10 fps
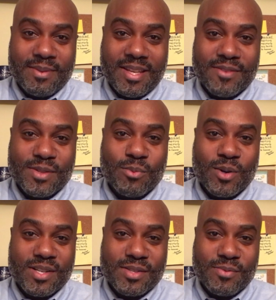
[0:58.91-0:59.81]
give some
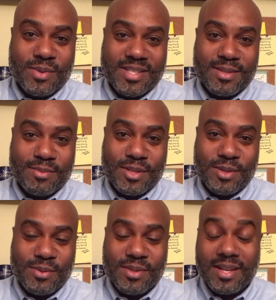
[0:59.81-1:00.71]
words of wisdom
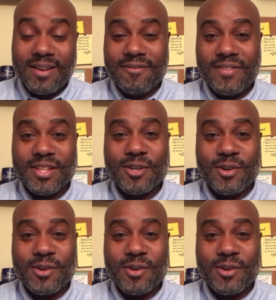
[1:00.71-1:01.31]
to their fifth